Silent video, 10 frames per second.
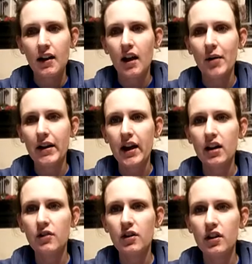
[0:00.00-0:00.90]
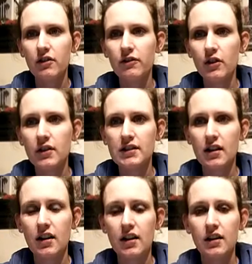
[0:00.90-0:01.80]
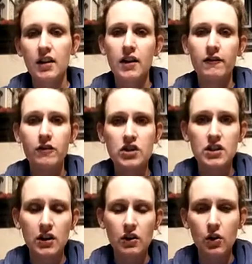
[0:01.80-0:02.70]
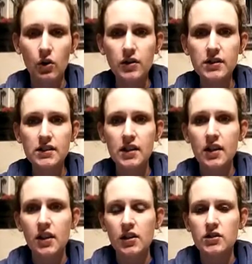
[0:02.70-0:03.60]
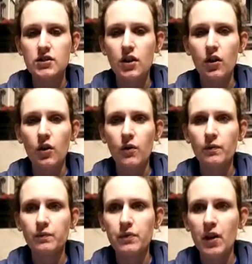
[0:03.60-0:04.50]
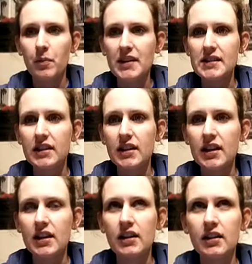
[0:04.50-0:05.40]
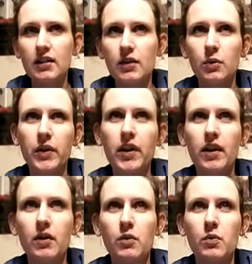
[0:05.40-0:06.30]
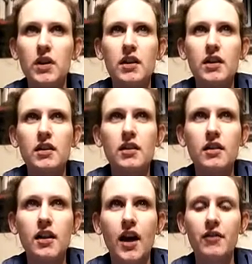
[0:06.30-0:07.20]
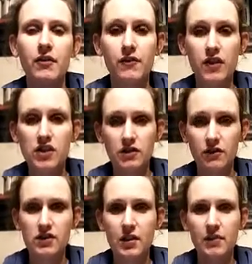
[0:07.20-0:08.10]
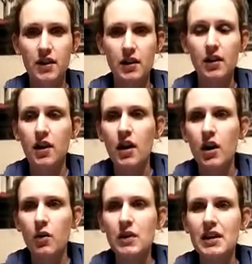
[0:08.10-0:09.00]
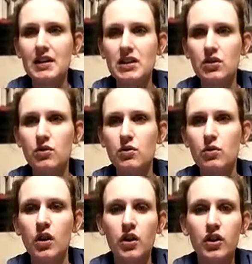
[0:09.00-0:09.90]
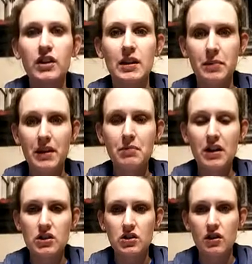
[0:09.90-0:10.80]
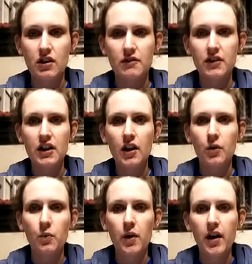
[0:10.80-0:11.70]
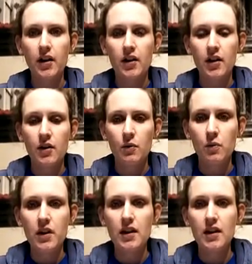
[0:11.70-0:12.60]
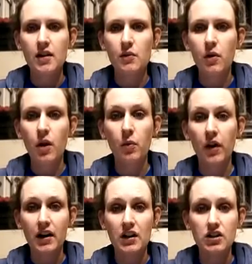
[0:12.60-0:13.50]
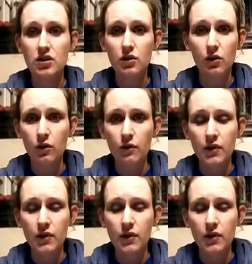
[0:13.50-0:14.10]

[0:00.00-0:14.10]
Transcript: I kind of wanted to focus on vision and goals. So basically when we have a vision for something, we need to look at the big picture and figure out what we are wanting to do.